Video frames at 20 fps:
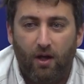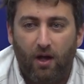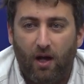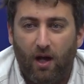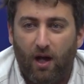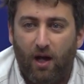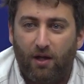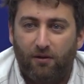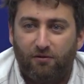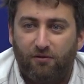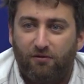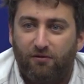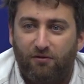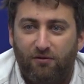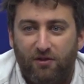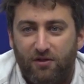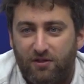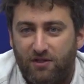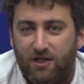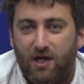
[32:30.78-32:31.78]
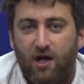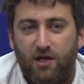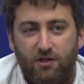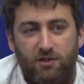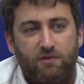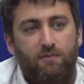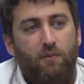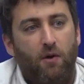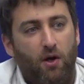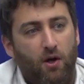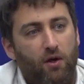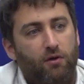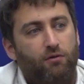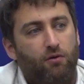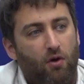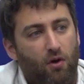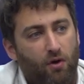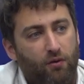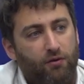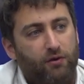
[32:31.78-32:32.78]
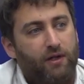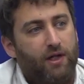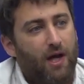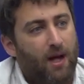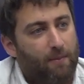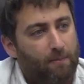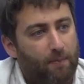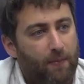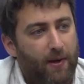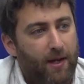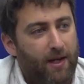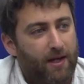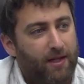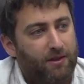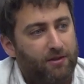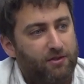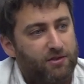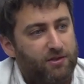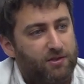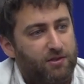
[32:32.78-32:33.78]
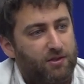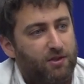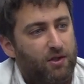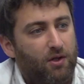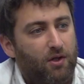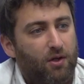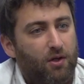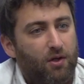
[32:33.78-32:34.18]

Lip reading: And this has spurred on campaigns